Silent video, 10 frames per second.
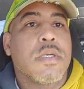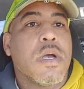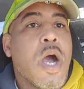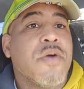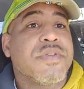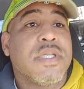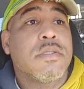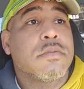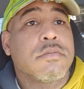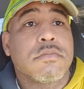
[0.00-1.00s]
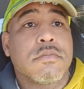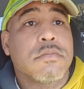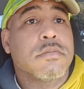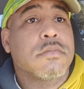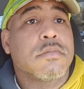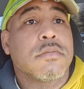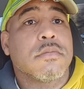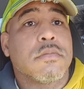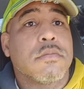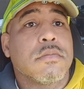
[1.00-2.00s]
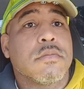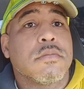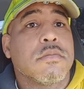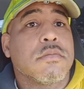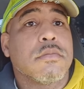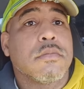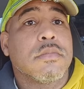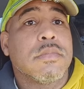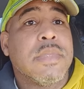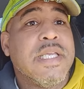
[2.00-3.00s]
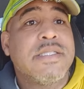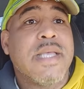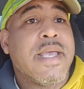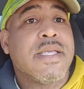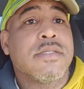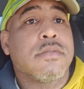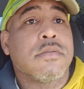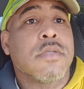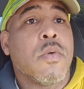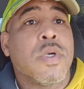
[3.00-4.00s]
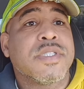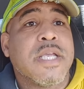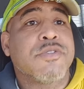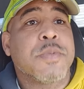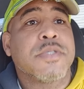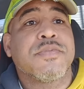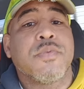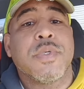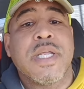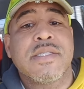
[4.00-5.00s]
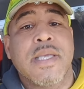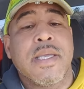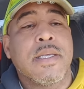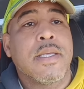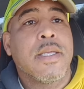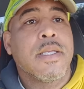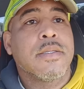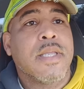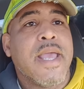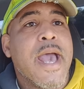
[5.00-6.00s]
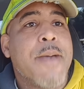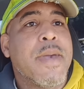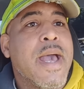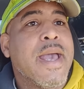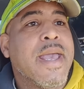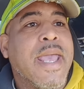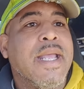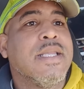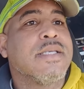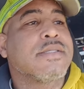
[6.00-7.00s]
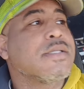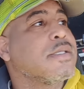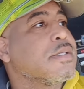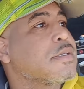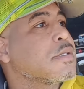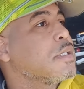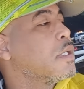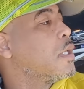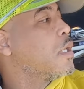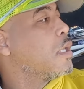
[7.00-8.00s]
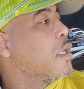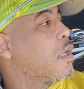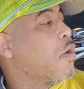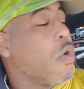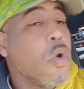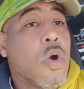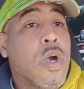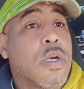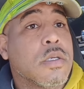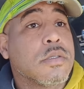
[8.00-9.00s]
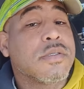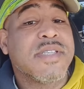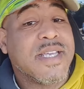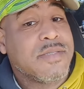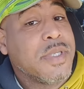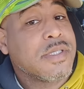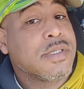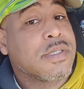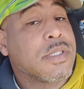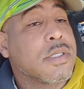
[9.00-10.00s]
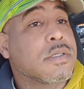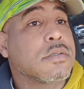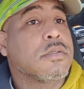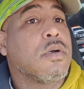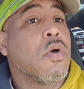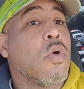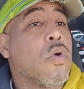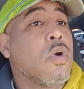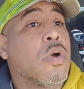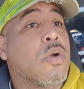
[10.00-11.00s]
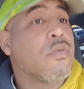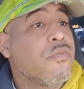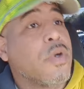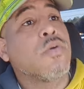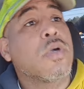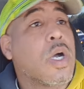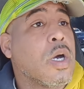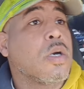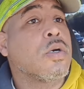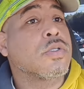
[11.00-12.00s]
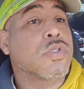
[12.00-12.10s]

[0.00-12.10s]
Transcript: often these days don't want to take responsibility for what they say. They hide behind aliases or text messages or phone calls